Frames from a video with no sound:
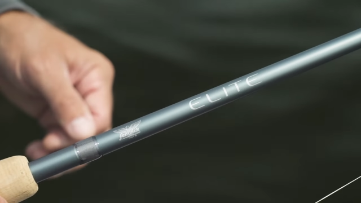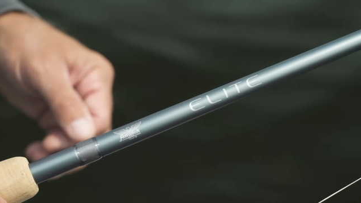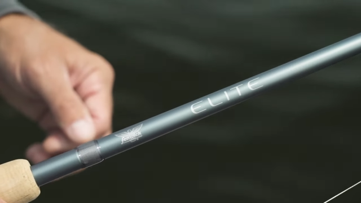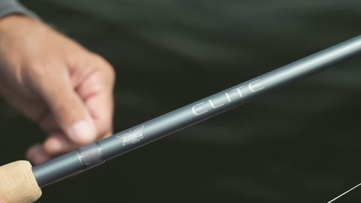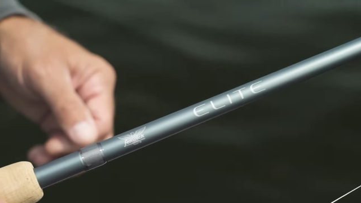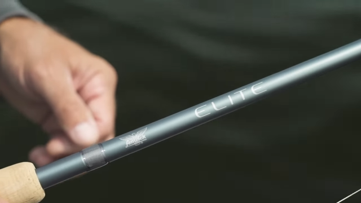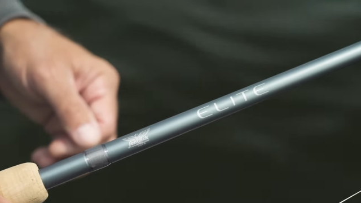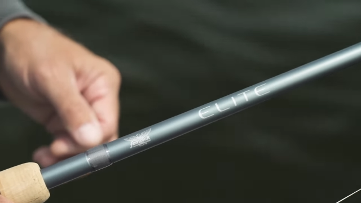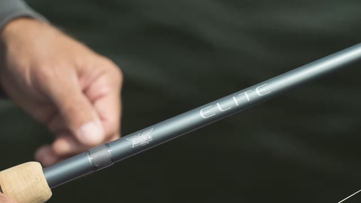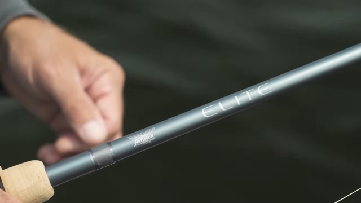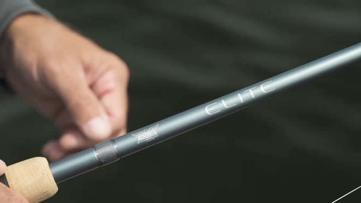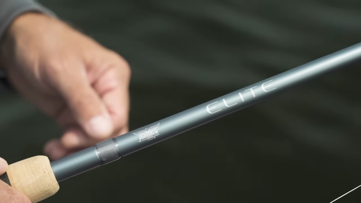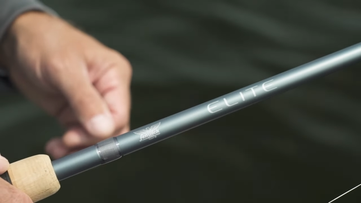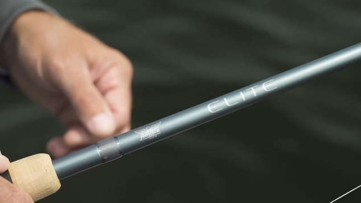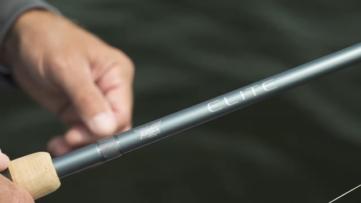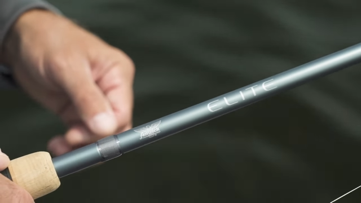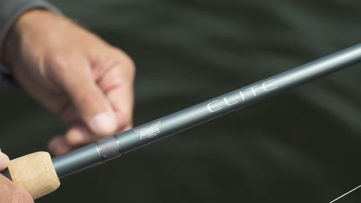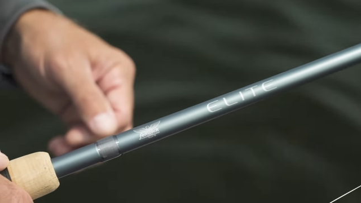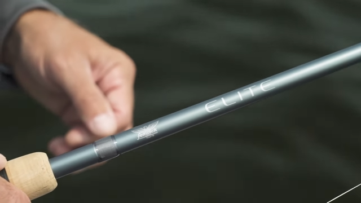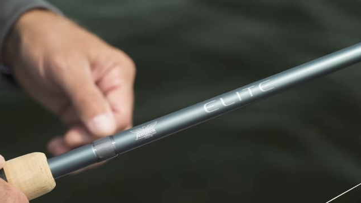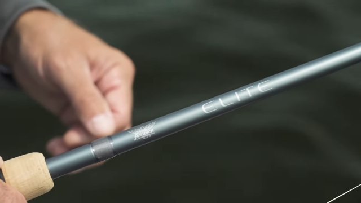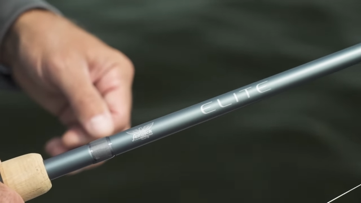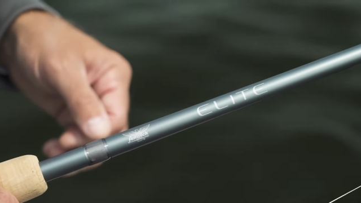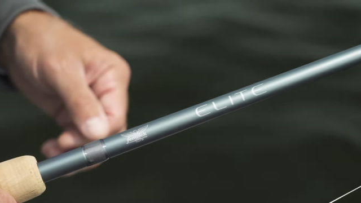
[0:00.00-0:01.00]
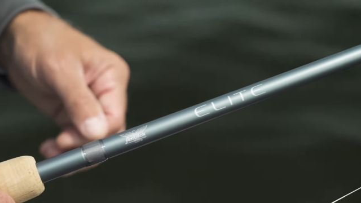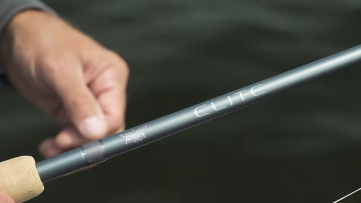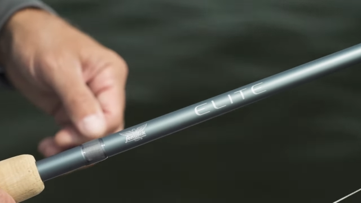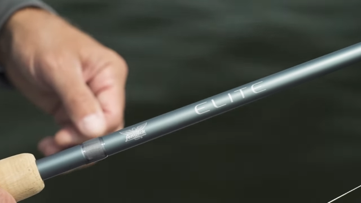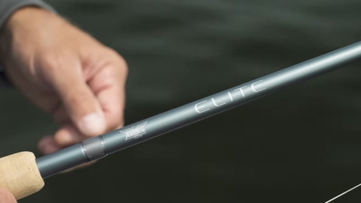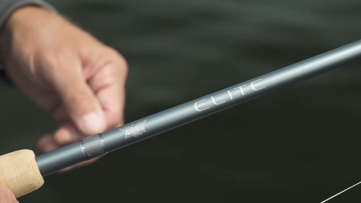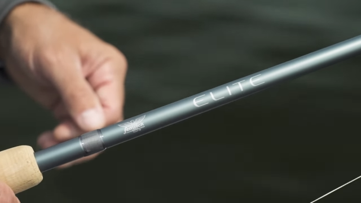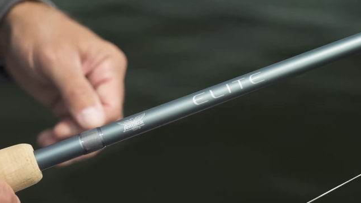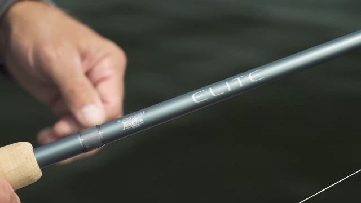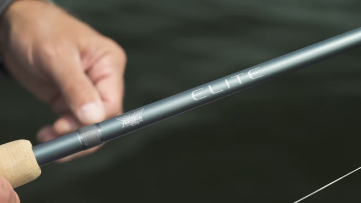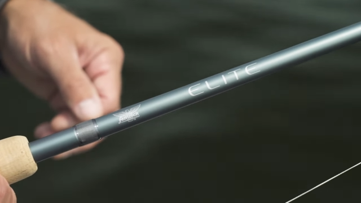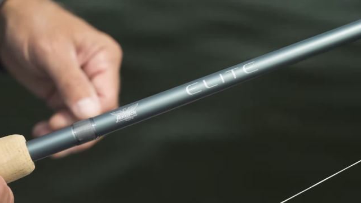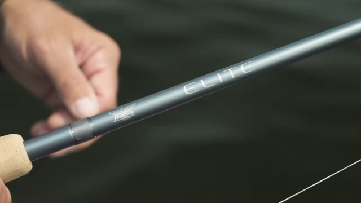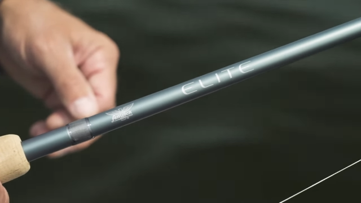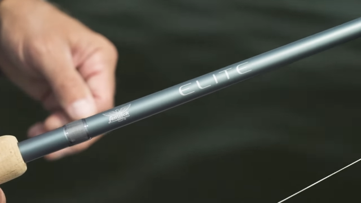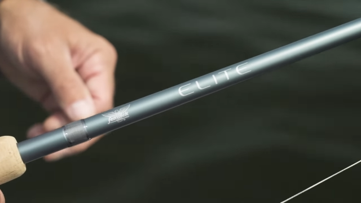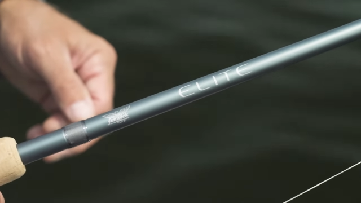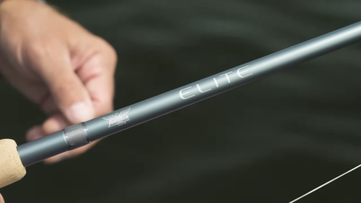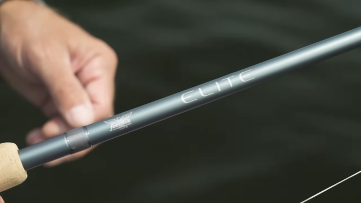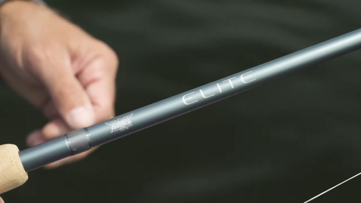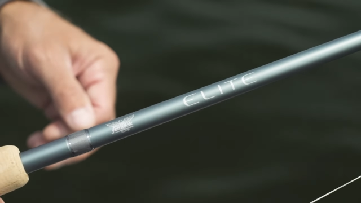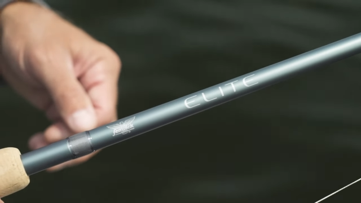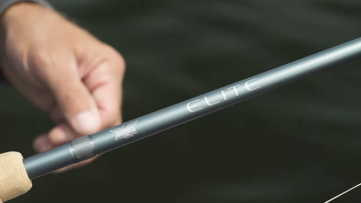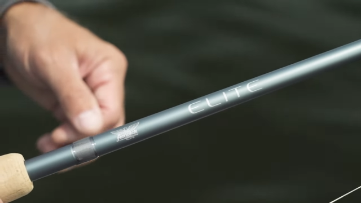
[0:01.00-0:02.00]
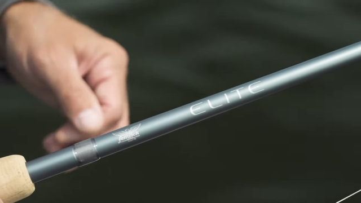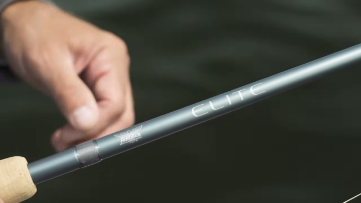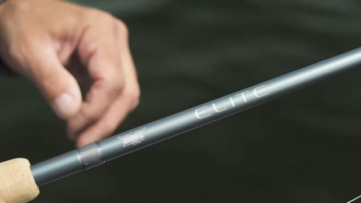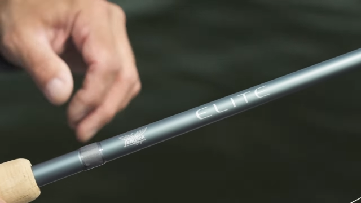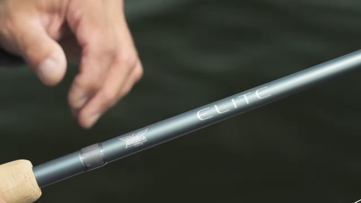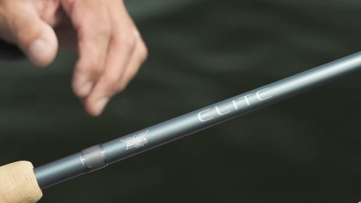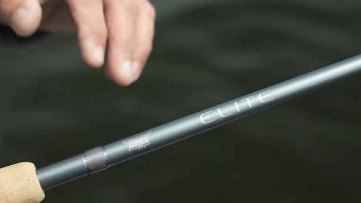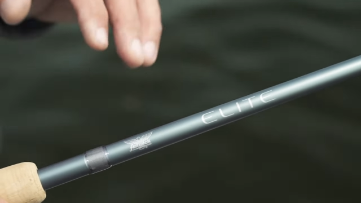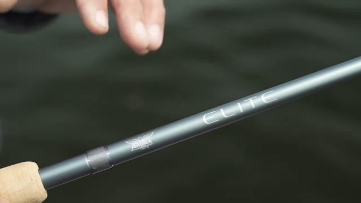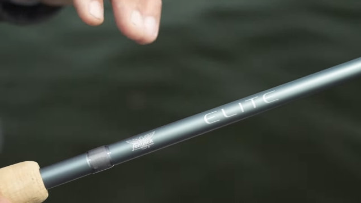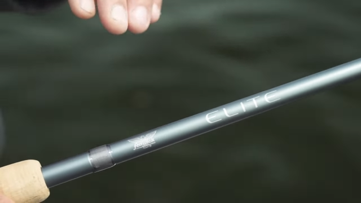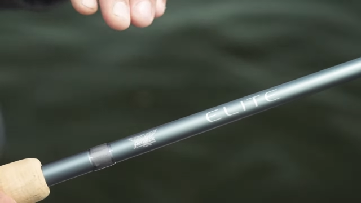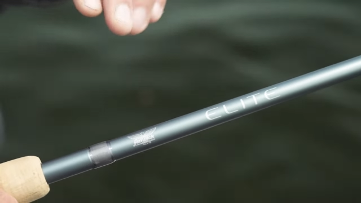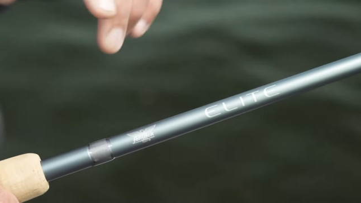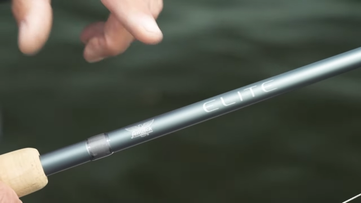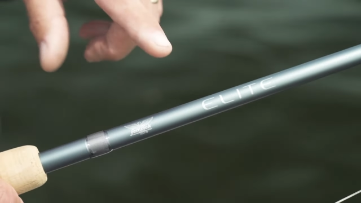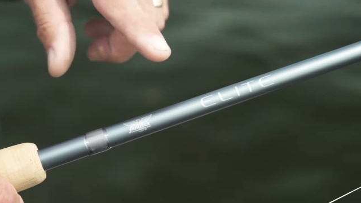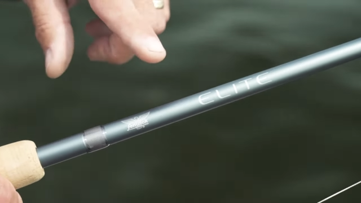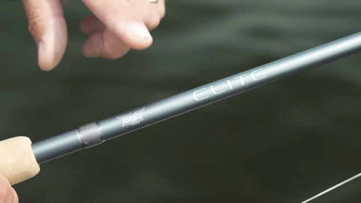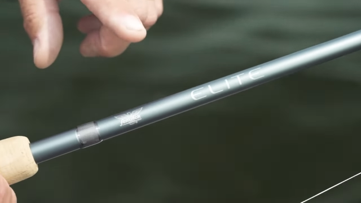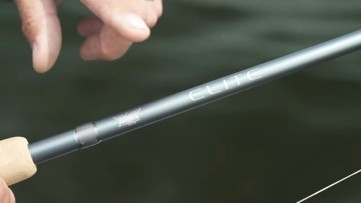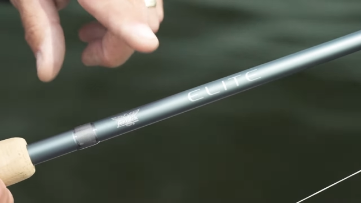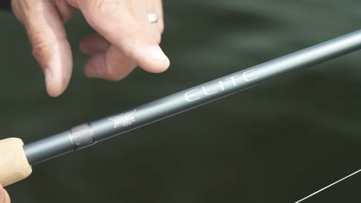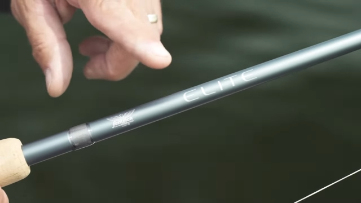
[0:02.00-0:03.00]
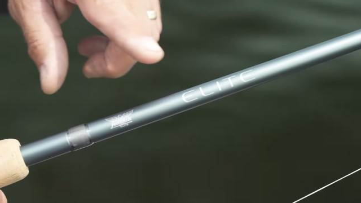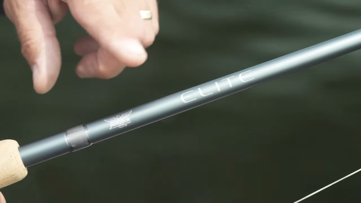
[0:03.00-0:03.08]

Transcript: (no speaker visible)